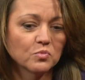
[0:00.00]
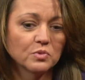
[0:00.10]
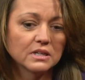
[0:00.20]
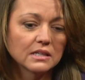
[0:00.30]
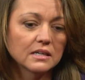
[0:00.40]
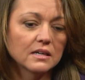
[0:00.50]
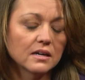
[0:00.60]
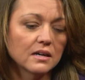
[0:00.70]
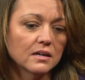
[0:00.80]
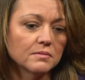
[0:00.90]
really
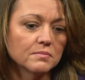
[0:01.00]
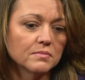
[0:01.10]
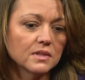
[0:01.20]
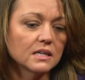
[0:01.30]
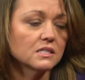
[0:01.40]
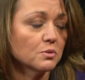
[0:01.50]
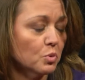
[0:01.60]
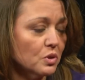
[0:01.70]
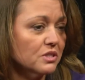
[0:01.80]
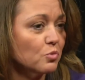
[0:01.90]
think it's
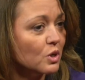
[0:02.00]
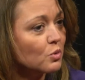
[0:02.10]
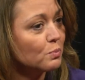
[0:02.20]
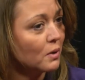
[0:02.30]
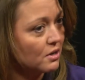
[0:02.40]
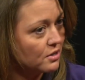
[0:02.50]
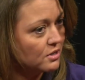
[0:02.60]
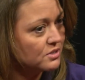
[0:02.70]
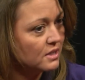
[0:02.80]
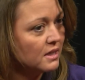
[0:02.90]
important to work with
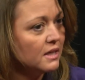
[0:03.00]
partners,